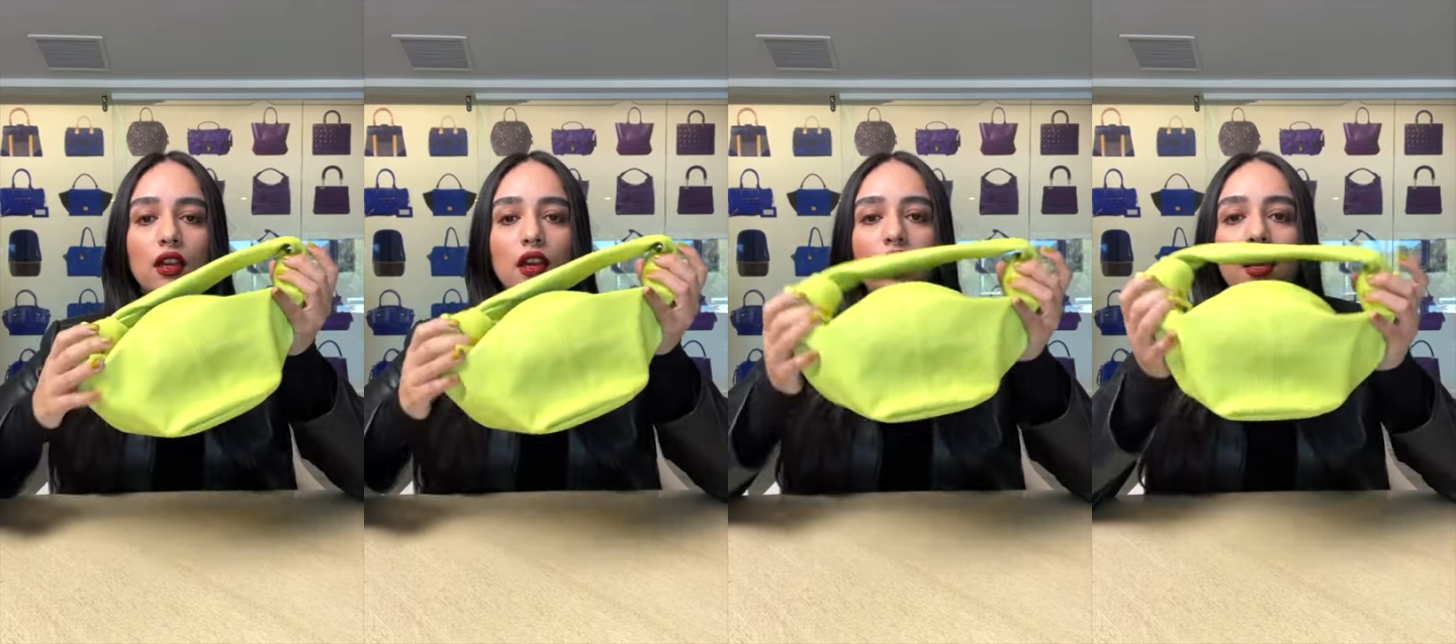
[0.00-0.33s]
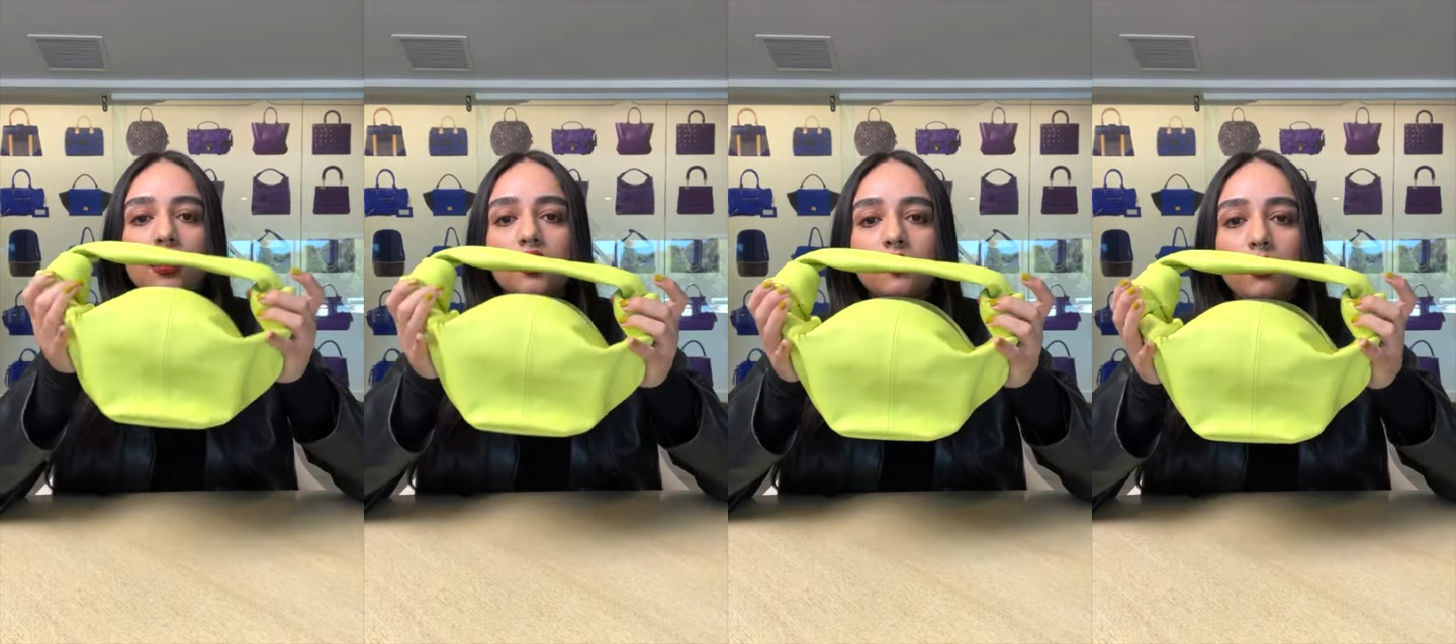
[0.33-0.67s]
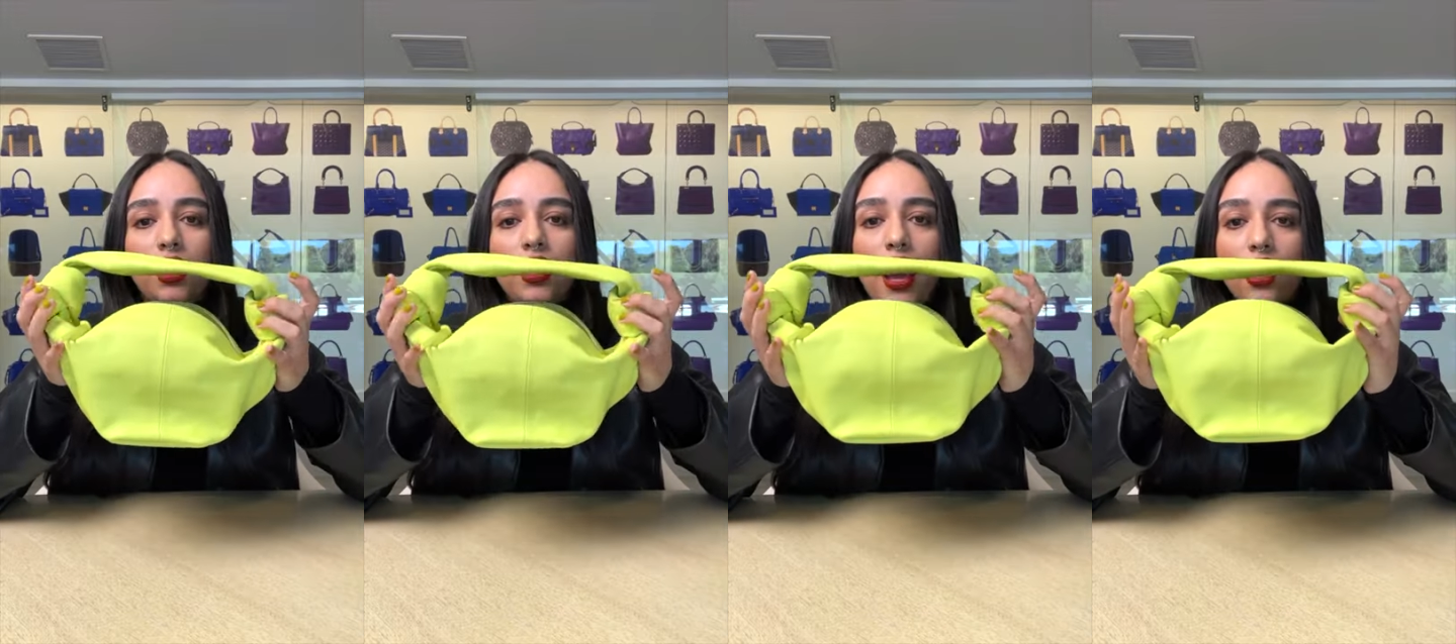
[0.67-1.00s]
and it's
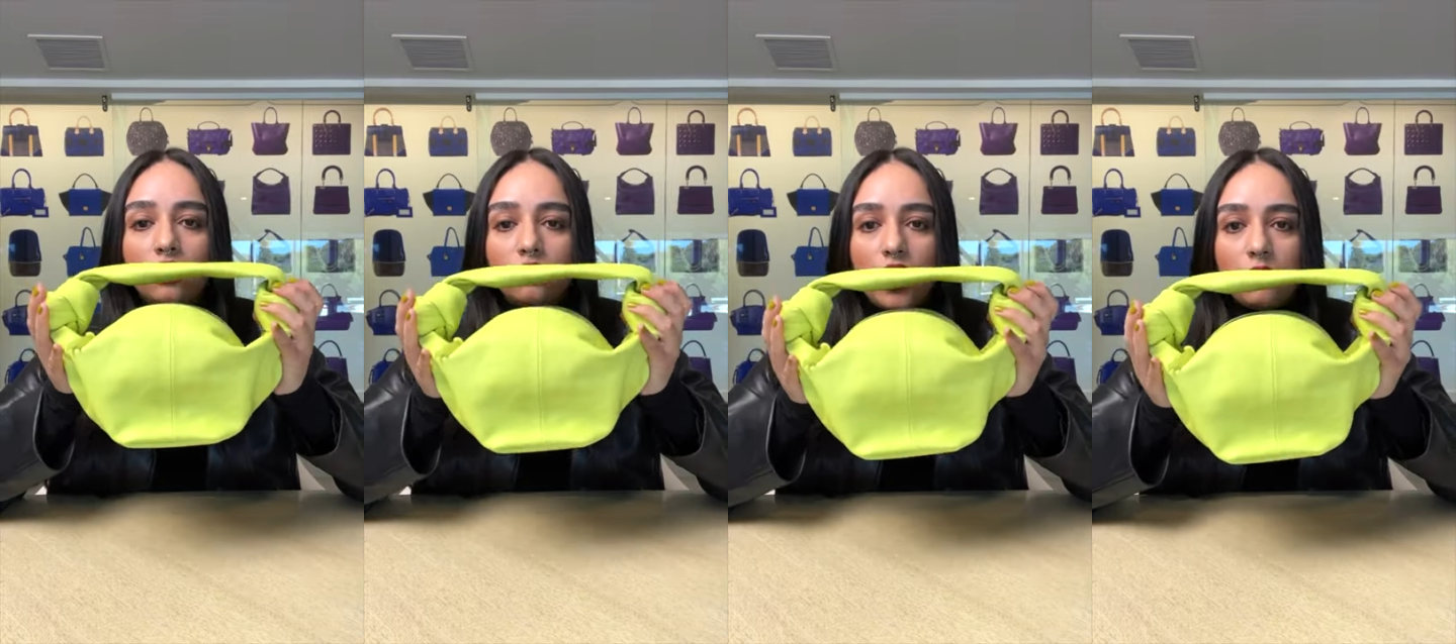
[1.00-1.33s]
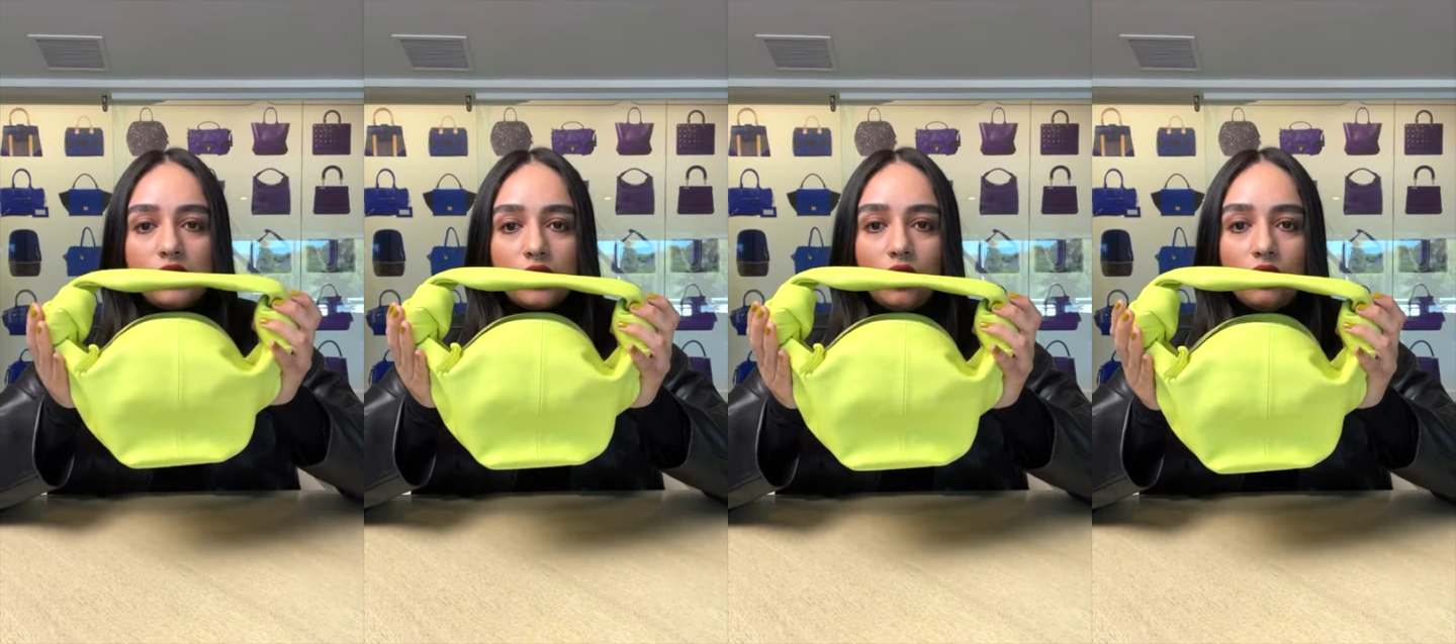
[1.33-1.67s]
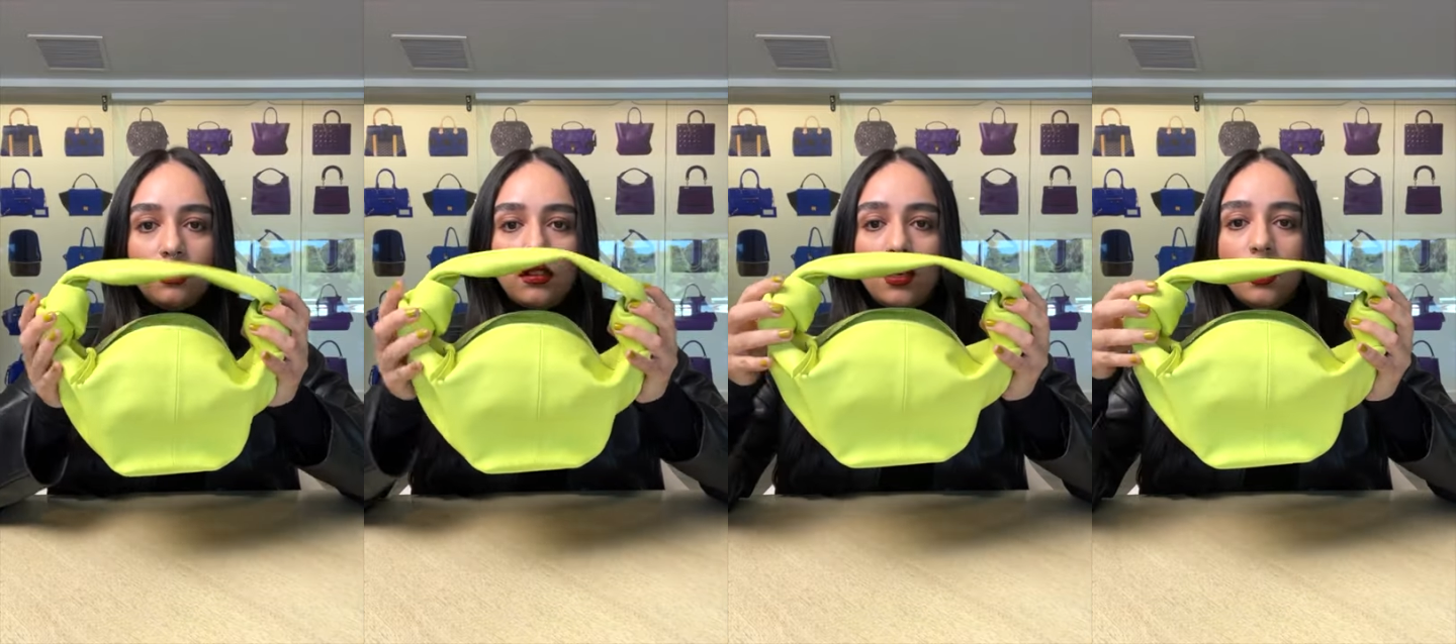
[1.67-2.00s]
made out of lambskin.